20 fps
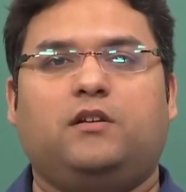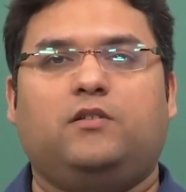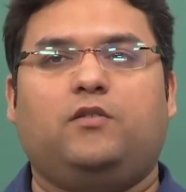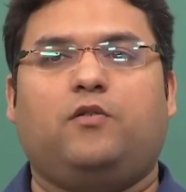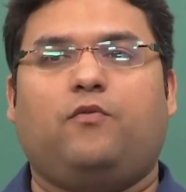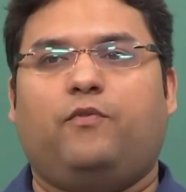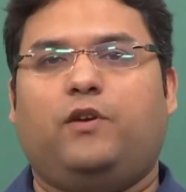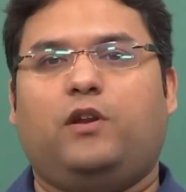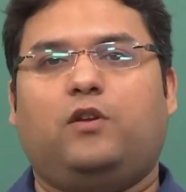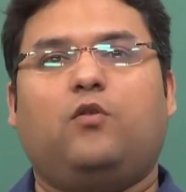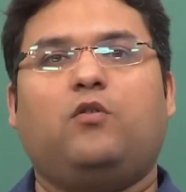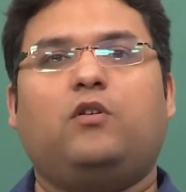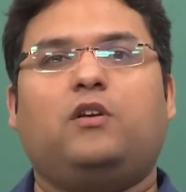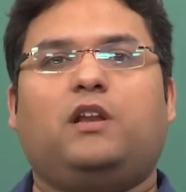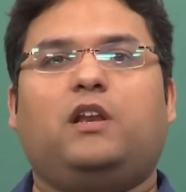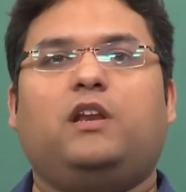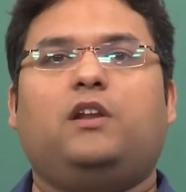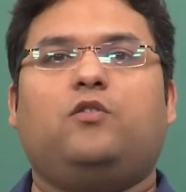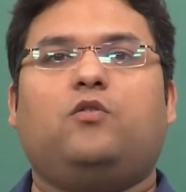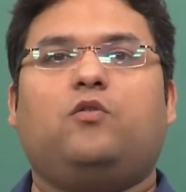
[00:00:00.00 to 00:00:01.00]
We do not
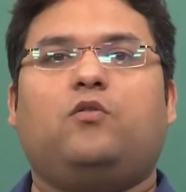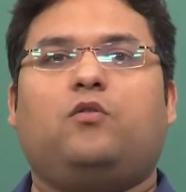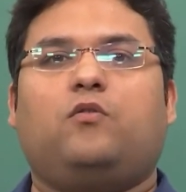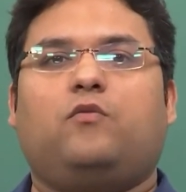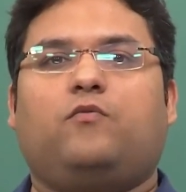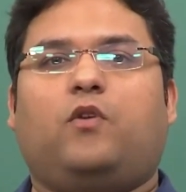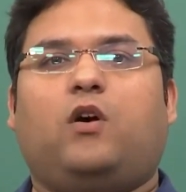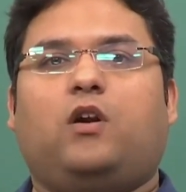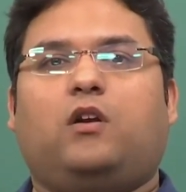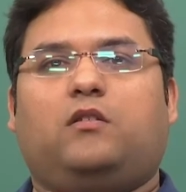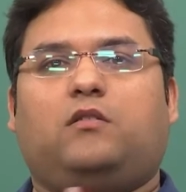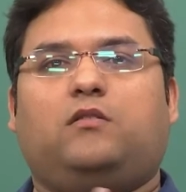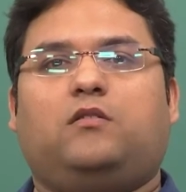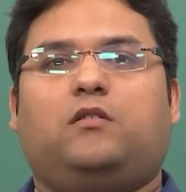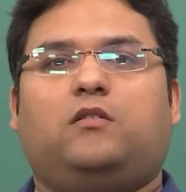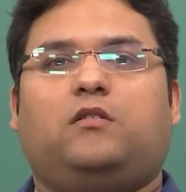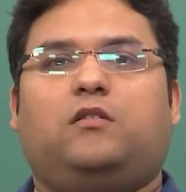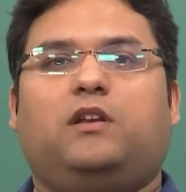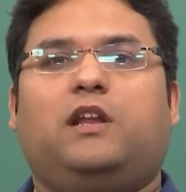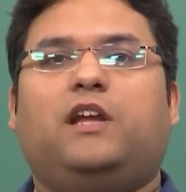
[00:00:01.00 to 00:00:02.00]
really know what
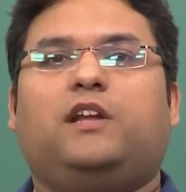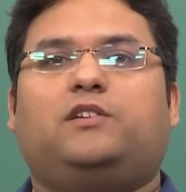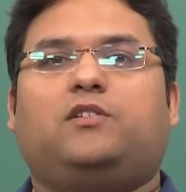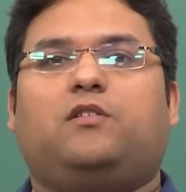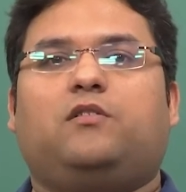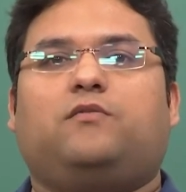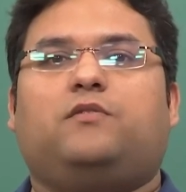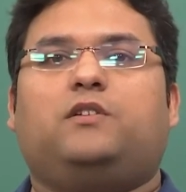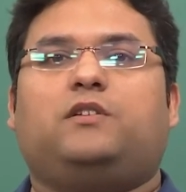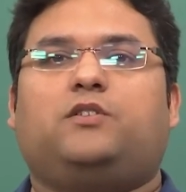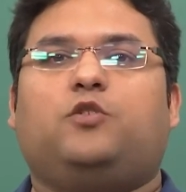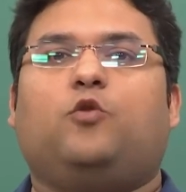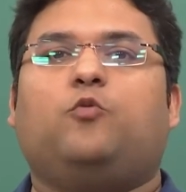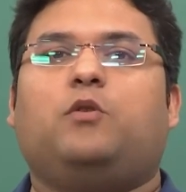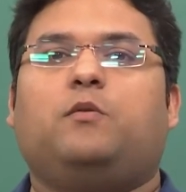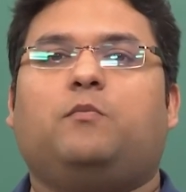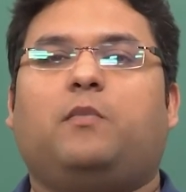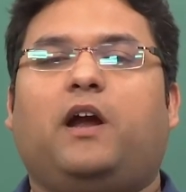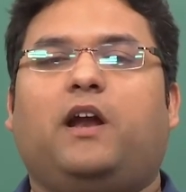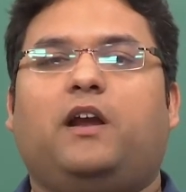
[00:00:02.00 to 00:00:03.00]
the nature of this
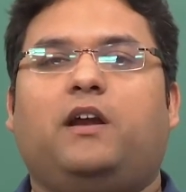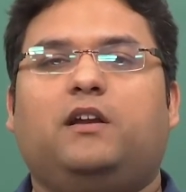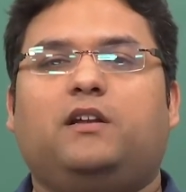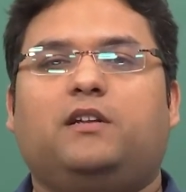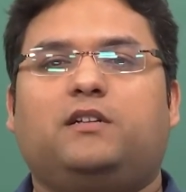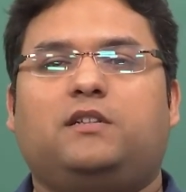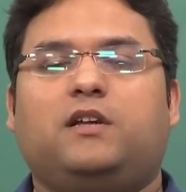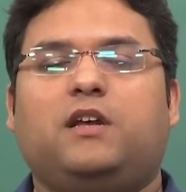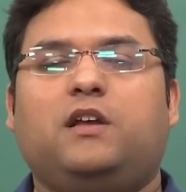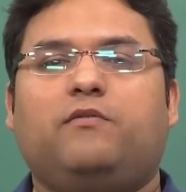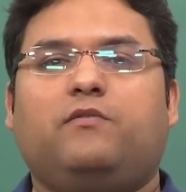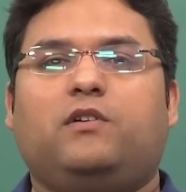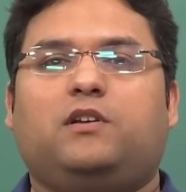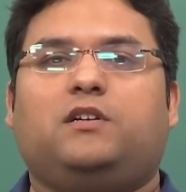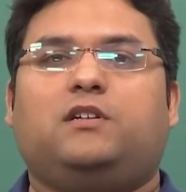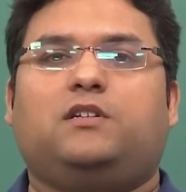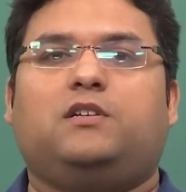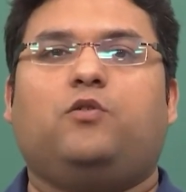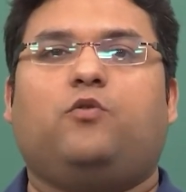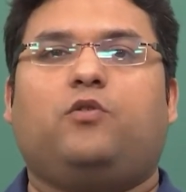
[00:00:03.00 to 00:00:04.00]
human mind is, we are
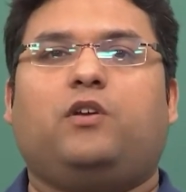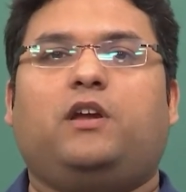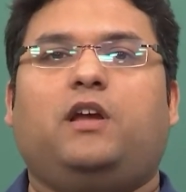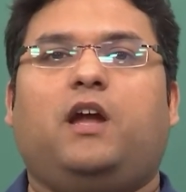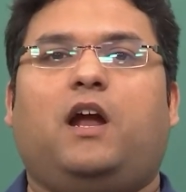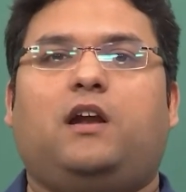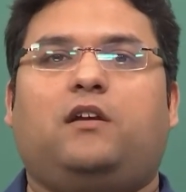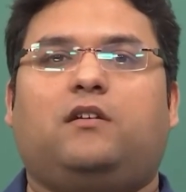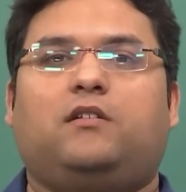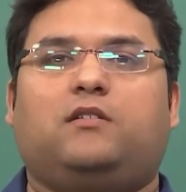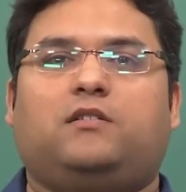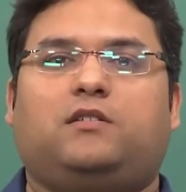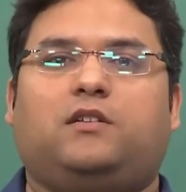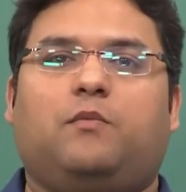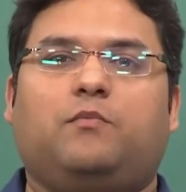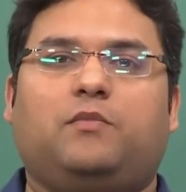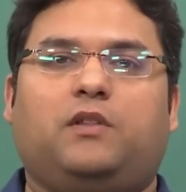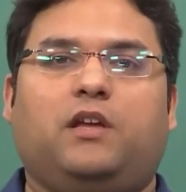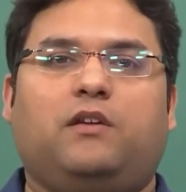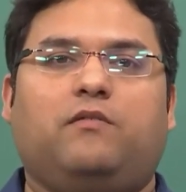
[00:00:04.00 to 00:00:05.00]
just looking at
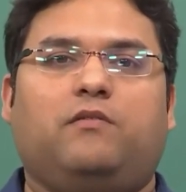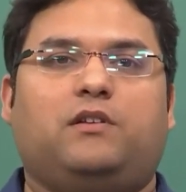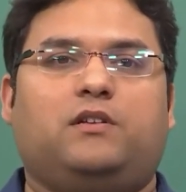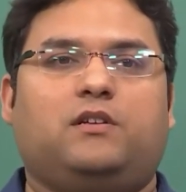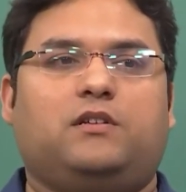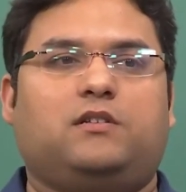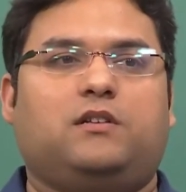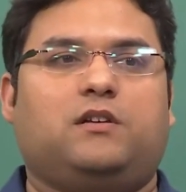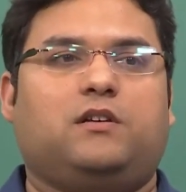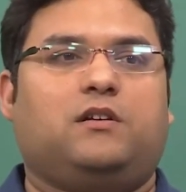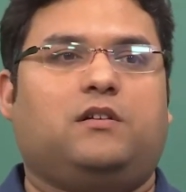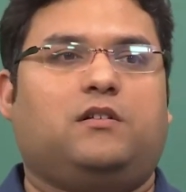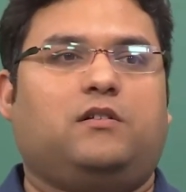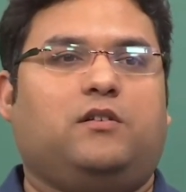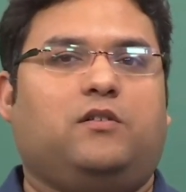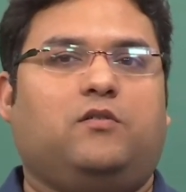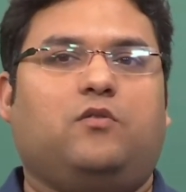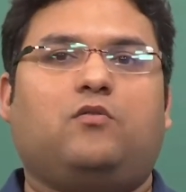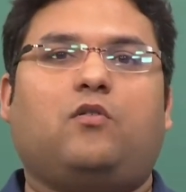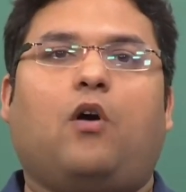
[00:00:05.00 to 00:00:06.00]
something which is
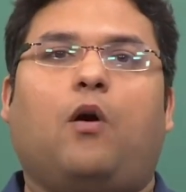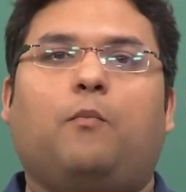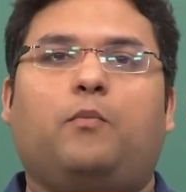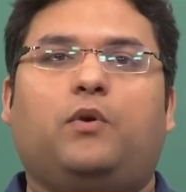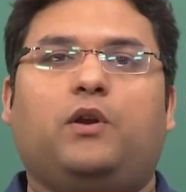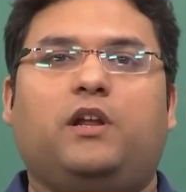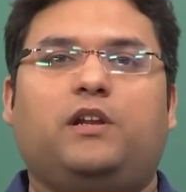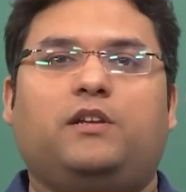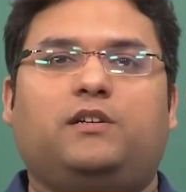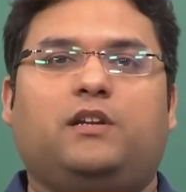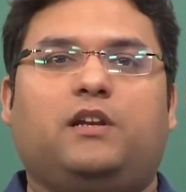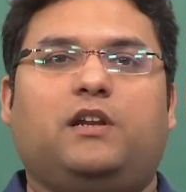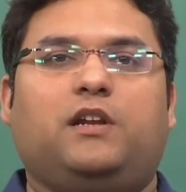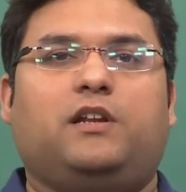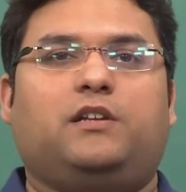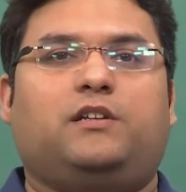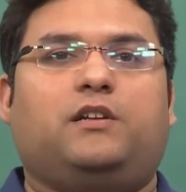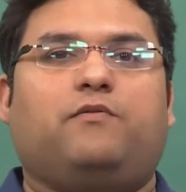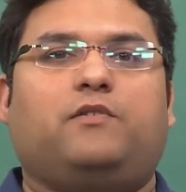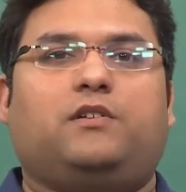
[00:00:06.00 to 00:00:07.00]
componential in
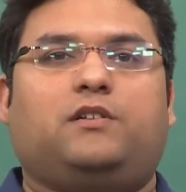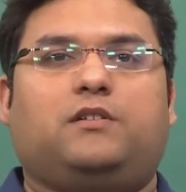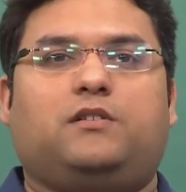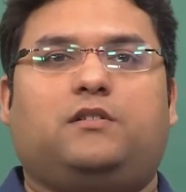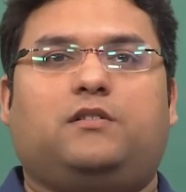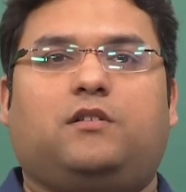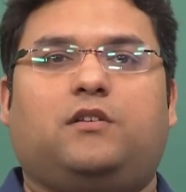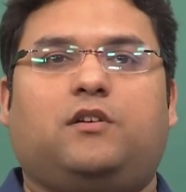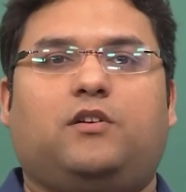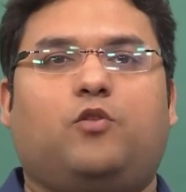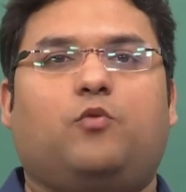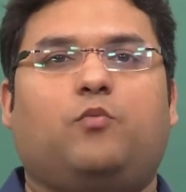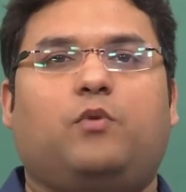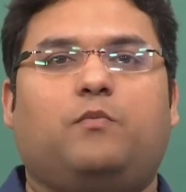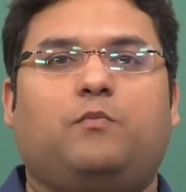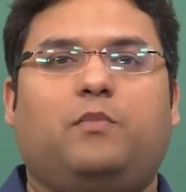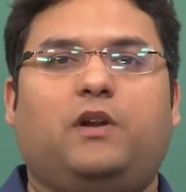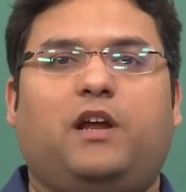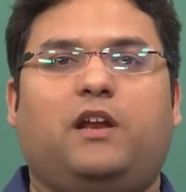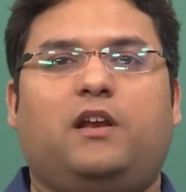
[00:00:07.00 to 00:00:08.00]
nature, which is the
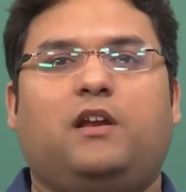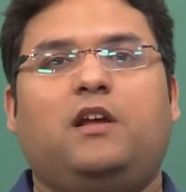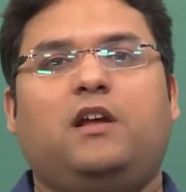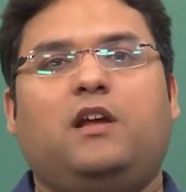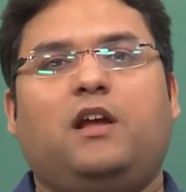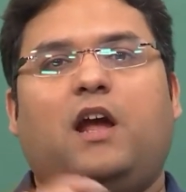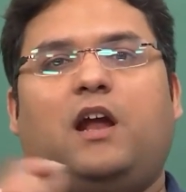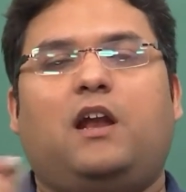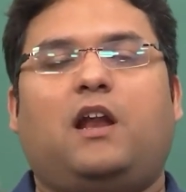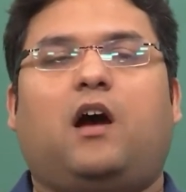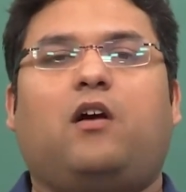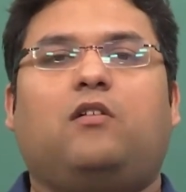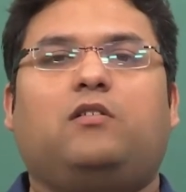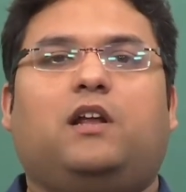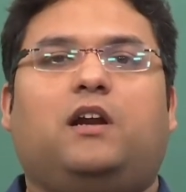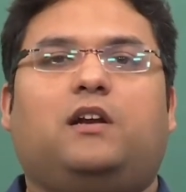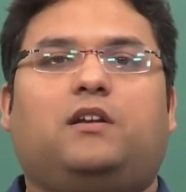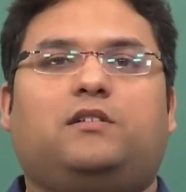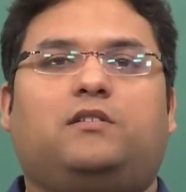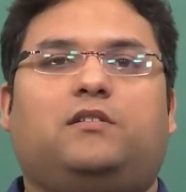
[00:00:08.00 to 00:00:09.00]
human brain, and how
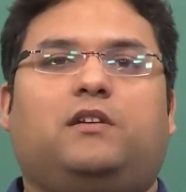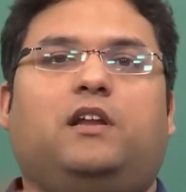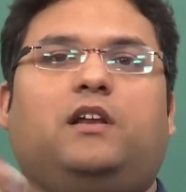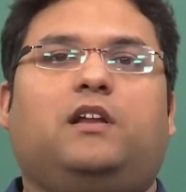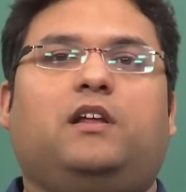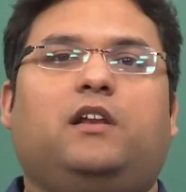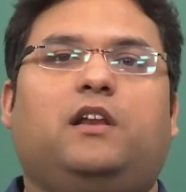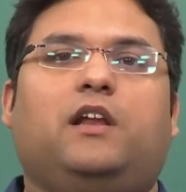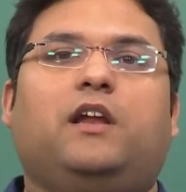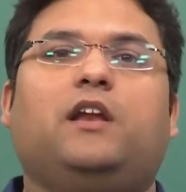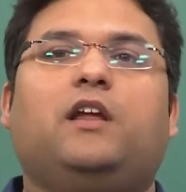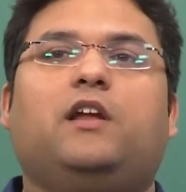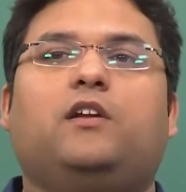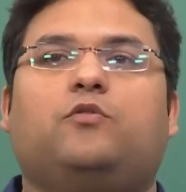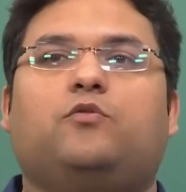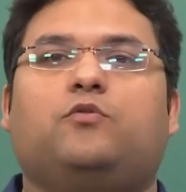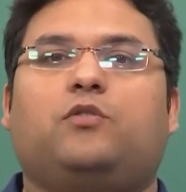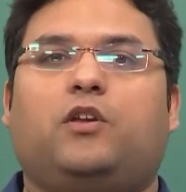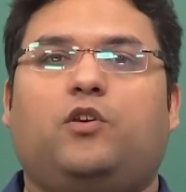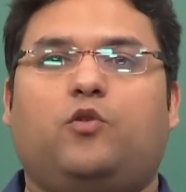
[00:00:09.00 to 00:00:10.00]
that is really leading
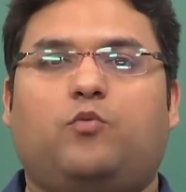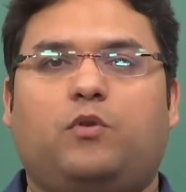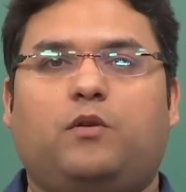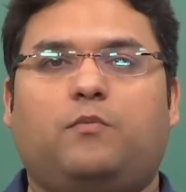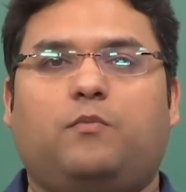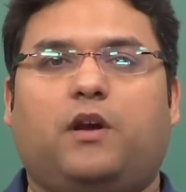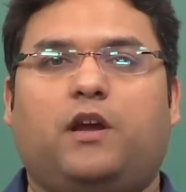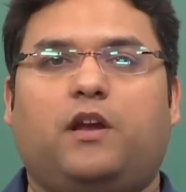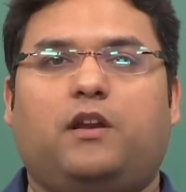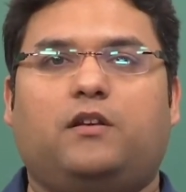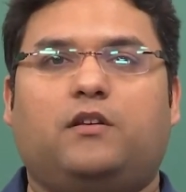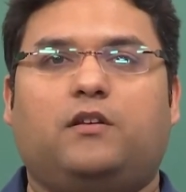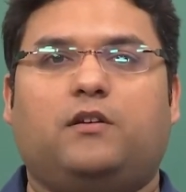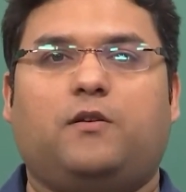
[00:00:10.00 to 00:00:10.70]
to the human mind.